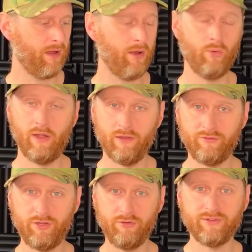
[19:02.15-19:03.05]
Oh, and I've
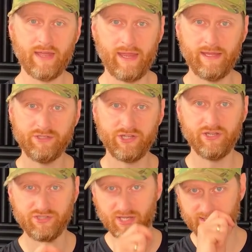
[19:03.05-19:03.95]
used a
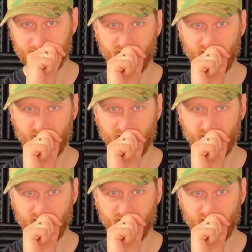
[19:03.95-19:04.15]
G&G